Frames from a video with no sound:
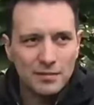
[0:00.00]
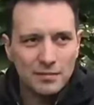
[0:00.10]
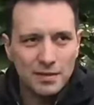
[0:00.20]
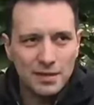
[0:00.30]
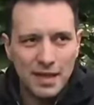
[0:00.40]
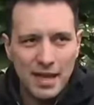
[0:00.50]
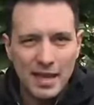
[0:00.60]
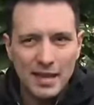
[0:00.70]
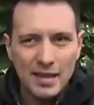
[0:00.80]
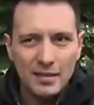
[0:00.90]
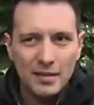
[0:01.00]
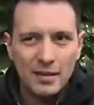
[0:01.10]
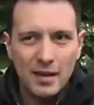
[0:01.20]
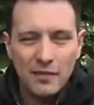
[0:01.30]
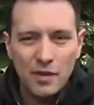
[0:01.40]
say,
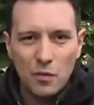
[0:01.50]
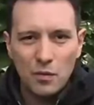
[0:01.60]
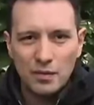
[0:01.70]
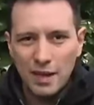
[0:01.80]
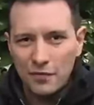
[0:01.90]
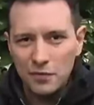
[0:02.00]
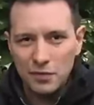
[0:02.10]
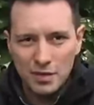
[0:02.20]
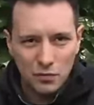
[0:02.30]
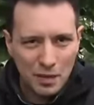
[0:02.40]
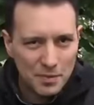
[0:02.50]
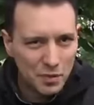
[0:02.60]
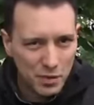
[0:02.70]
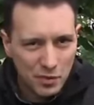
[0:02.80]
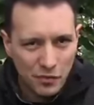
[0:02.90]
uh, if I would have to describe the
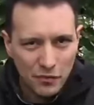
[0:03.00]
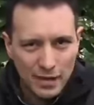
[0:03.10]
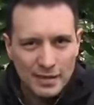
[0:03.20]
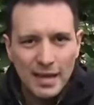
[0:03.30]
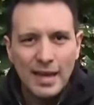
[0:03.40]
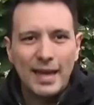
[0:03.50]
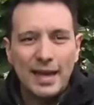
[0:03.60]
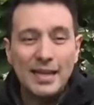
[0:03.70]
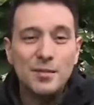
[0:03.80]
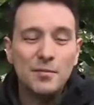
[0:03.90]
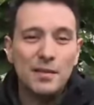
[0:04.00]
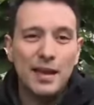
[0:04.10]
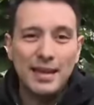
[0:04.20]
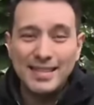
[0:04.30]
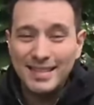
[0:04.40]
screen door effect, it is,
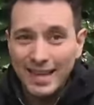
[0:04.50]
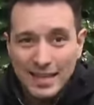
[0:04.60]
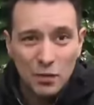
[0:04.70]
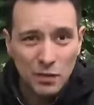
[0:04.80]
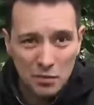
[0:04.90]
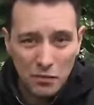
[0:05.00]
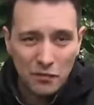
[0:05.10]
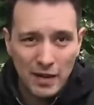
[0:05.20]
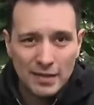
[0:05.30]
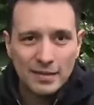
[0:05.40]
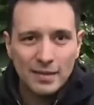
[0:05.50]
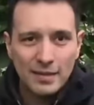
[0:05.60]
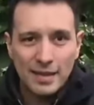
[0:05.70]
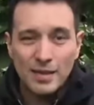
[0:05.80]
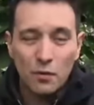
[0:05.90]
it is less screen door effect
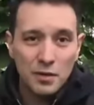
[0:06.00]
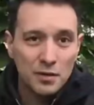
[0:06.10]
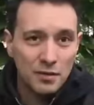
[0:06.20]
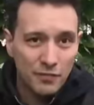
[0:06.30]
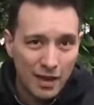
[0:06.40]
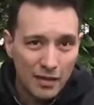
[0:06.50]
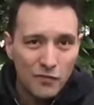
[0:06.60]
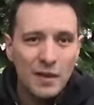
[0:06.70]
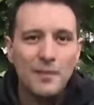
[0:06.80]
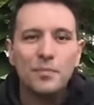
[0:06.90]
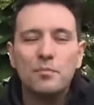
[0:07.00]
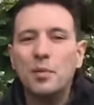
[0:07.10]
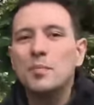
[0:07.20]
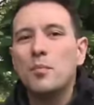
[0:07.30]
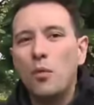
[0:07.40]
than the original Vive,
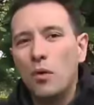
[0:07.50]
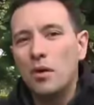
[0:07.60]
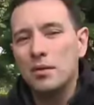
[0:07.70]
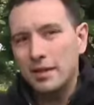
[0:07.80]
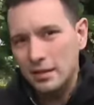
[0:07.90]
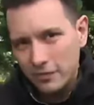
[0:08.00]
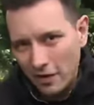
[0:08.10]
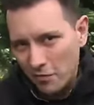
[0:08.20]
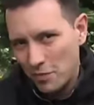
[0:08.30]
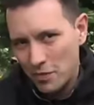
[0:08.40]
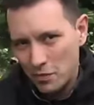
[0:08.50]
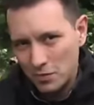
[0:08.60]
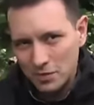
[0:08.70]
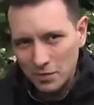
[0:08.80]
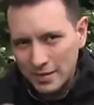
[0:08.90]
but more than the Vive Pro.
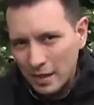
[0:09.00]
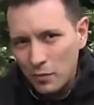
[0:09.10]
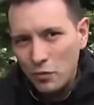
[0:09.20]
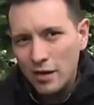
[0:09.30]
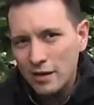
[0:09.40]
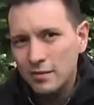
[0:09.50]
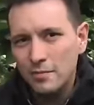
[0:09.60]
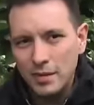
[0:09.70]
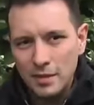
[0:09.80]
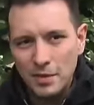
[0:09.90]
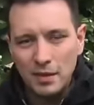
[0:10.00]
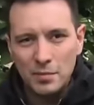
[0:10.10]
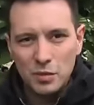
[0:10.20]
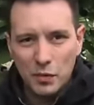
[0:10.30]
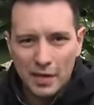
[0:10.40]
So somewhere in the, in the middle
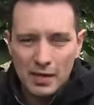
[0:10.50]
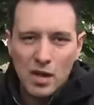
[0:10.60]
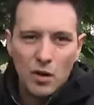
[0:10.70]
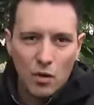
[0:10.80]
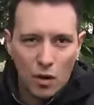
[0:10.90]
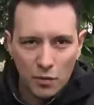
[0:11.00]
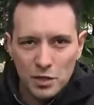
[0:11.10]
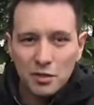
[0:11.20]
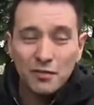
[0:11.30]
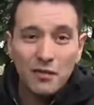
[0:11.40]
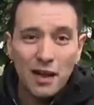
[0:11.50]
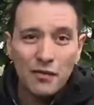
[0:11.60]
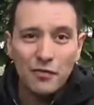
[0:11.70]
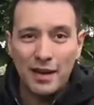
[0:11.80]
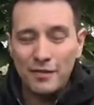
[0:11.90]
between original
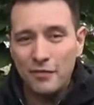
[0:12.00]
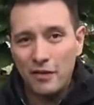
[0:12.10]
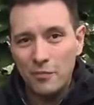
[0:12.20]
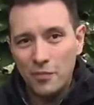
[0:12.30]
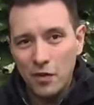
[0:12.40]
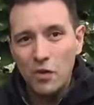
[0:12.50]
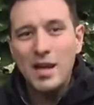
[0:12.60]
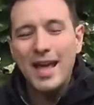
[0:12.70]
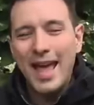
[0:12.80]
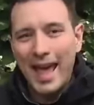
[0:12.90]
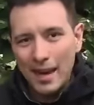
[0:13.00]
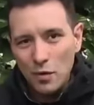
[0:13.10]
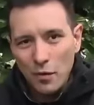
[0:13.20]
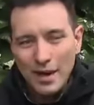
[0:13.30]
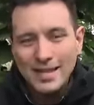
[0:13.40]
Vive and Vive Pro.
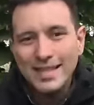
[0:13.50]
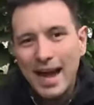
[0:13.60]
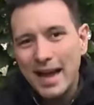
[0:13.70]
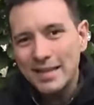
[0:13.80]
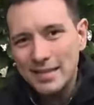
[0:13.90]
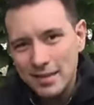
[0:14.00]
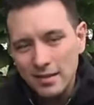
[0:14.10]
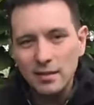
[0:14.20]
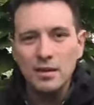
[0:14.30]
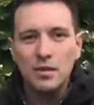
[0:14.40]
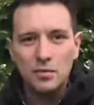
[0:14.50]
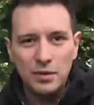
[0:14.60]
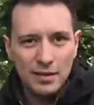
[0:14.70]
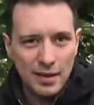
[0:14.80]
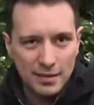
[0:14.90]
Anyways, I still
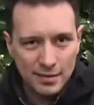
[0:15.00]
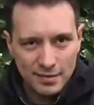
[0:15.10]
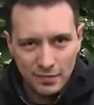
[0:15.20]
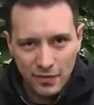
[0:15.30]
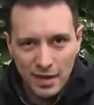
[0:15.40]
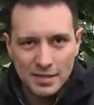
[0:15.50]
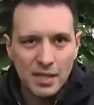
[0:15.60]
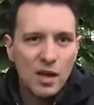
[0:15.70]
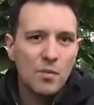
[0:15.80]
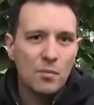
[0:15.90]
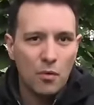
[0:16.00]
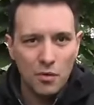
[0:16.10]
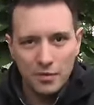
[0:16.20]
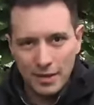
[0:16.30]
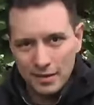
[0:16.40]
really like this device
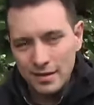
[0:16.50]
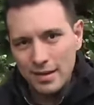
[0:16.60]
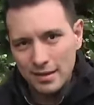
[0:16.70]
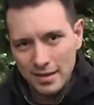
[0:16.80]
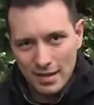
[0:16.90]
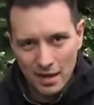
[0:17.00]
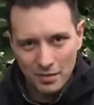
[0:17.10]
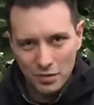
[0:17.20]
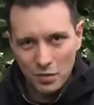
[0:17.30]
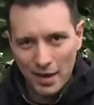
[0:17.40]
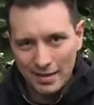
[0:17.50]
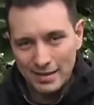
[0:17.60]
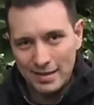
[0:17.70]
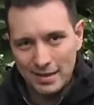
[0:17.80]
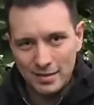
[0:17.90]
more than the other two
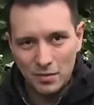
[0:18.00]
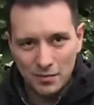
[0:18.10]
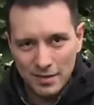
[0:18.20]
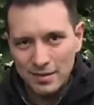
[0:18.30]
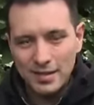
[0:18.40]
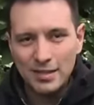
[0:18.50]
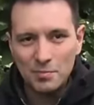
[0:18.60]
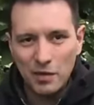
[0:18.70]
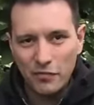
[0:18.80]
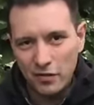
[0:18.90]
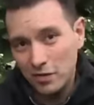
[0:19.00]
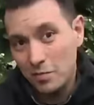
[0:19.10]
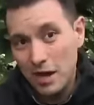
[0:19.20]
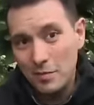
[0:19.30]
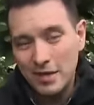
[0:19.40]
headsets. So this, this is my favorite
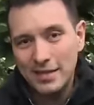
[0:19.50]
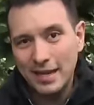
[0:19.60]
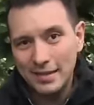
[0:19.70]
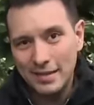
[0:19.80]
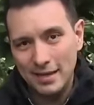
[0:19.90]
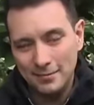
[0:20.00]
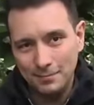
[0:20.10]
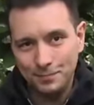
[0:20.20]
Pimax headset.